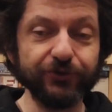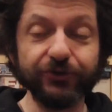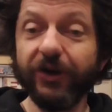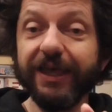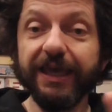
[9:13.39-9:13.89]

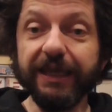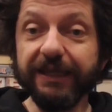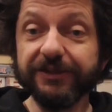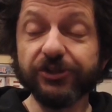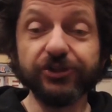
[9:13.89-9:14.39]
So
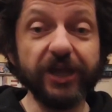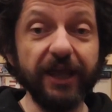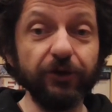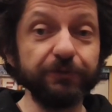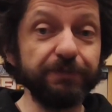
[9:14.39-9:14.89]
either
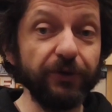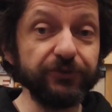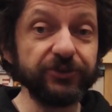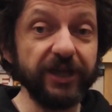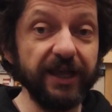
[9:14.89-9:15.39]
set or
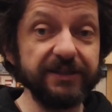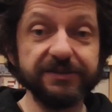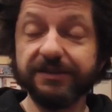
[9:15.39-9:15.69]
both sets,